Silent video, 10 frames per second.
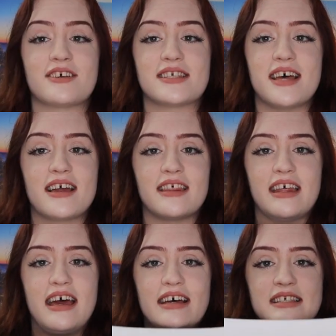Looks like
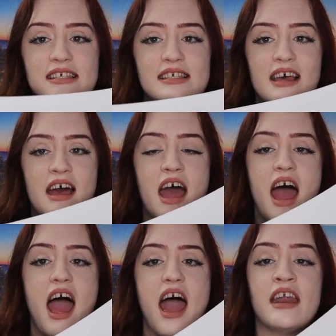this.
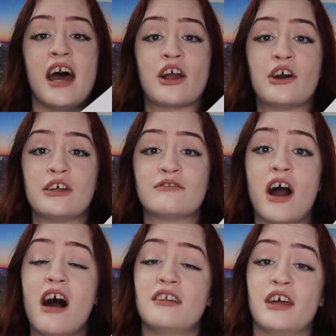And I could have
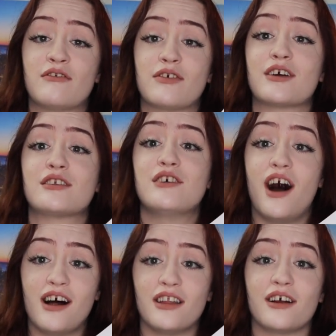gotten it for a
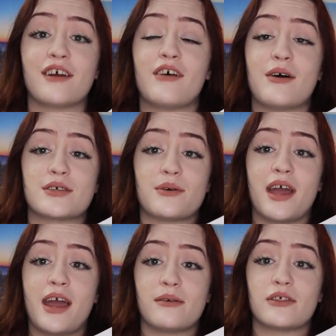dollar if I was
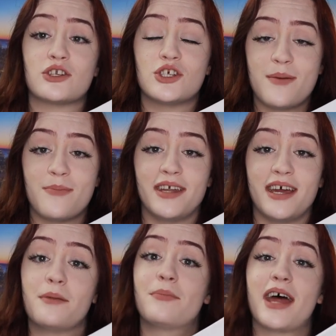okay with the chip in
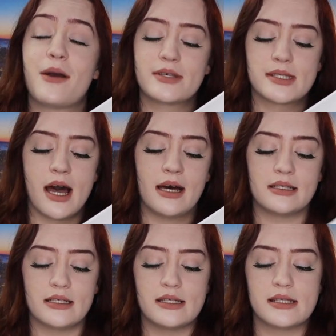it, but I was
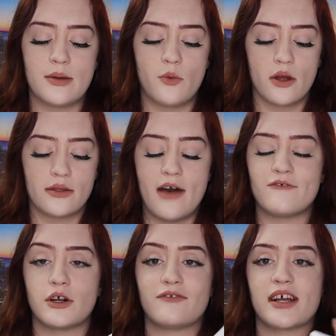not. It didn't seem worth the
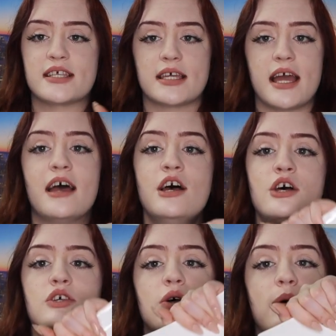effort of fixing it.
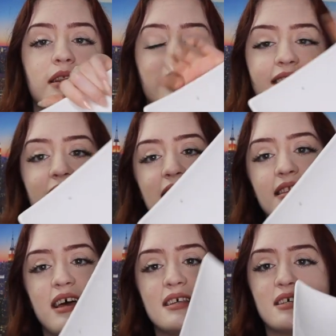So it looks
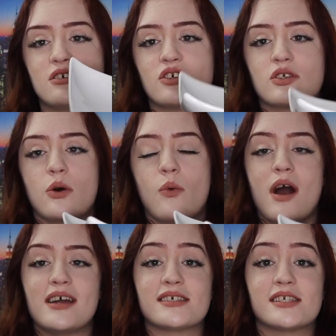like this. It is just a
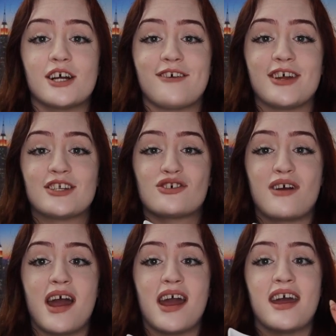white serving
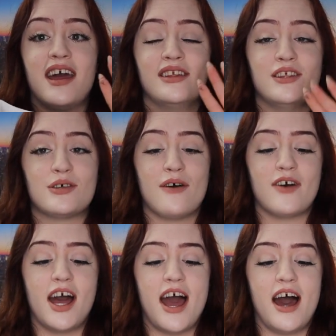tray. And so if
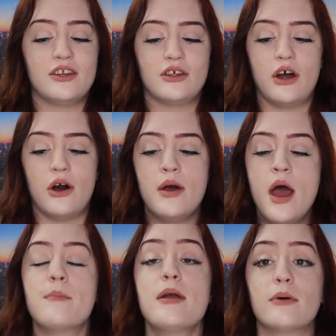I had, you know,
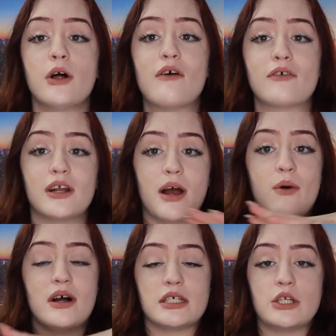people over and I
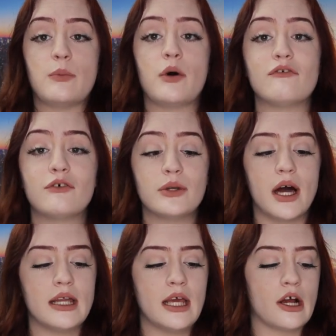wanted, you know, put food
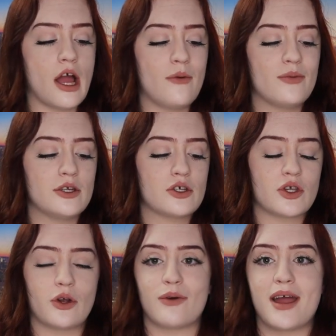on here, it would be
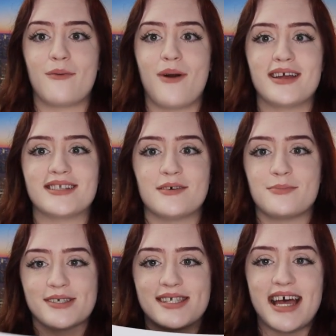just a great way to
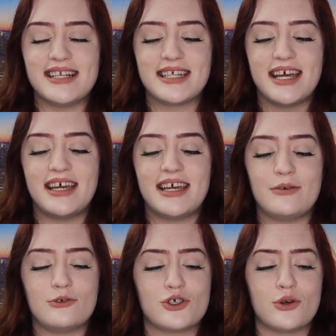present it.
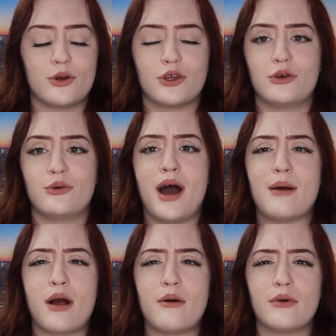It was super cute. I
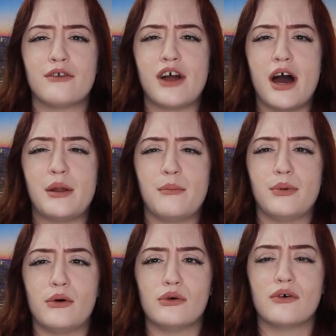probably would have gotten a
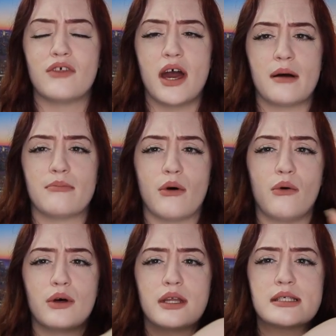bowl if they had a
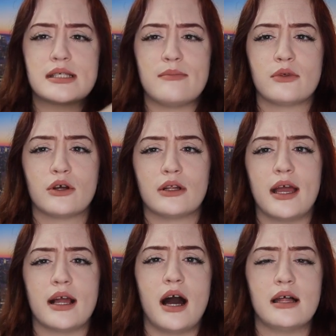bowl in a similar
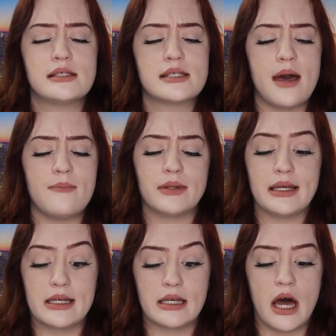like concept, but
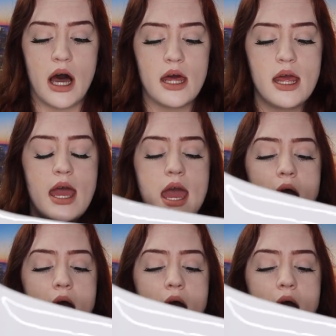they did not.